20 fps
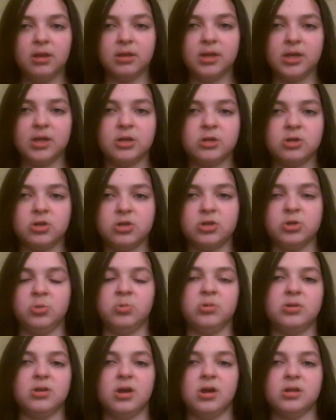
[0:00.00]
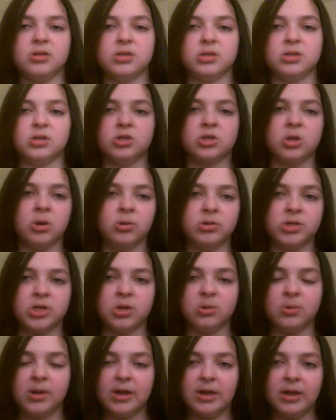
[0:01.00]
Like, you're just doing tons of
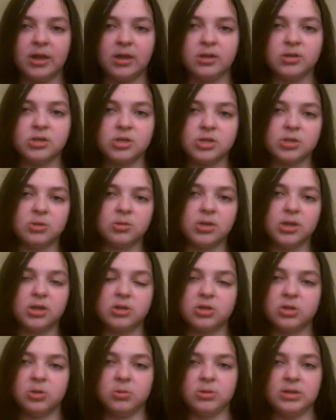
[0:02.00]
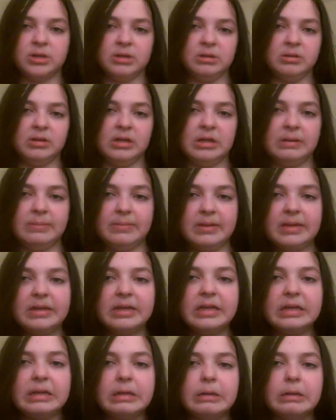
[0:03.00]
shoujo. Why can't you just do like shonen a little bit,